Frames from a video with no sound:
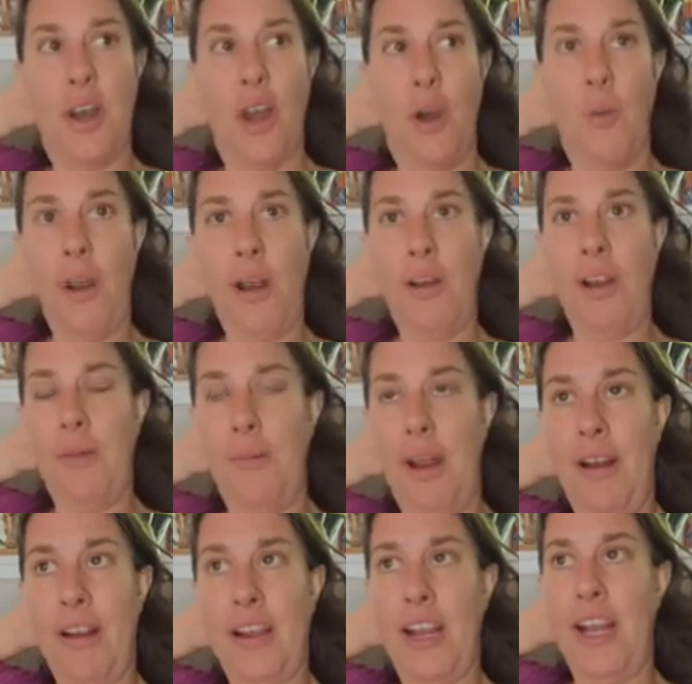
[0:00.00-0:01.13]
Where in
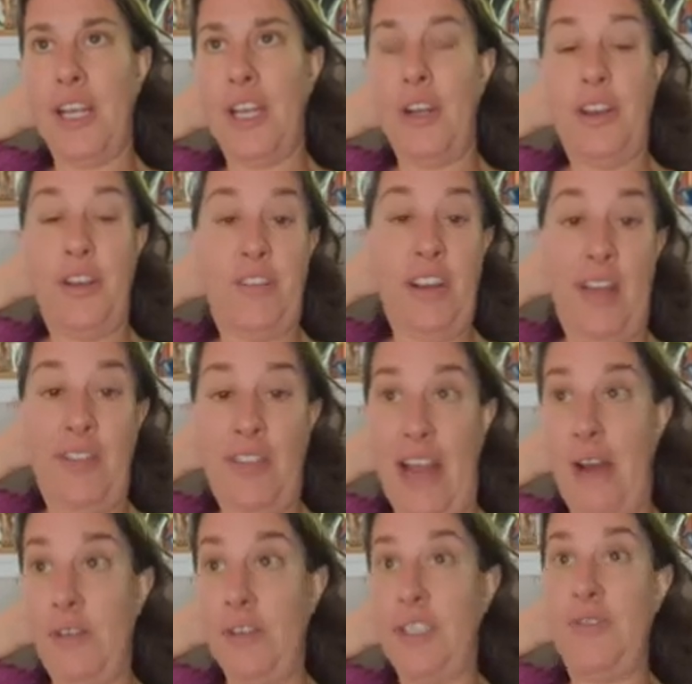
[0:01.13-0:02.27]
America, you've got the
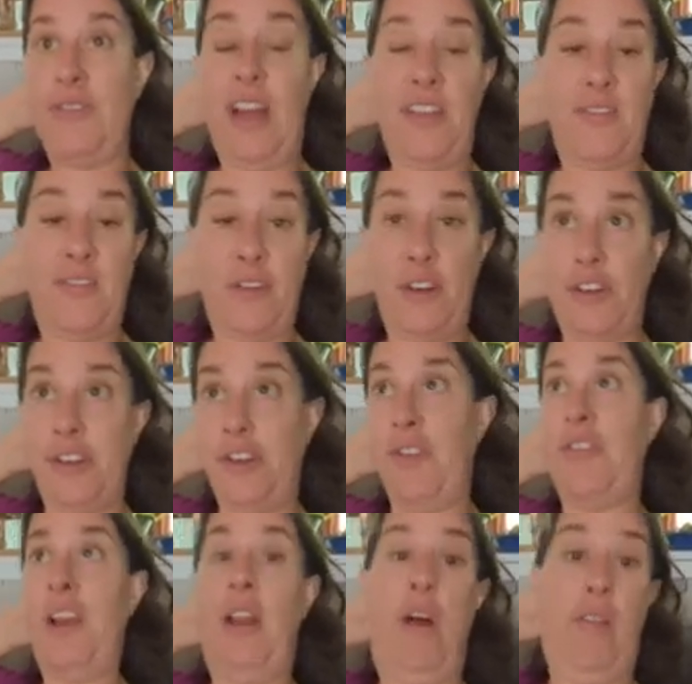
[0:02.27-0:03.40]
house, you've got the furniture, you've
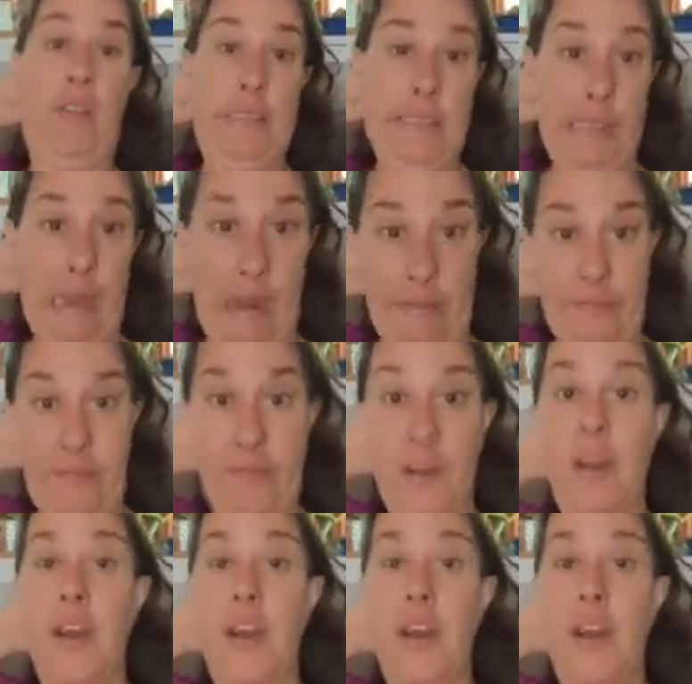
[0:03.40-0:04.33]
got all the stuff,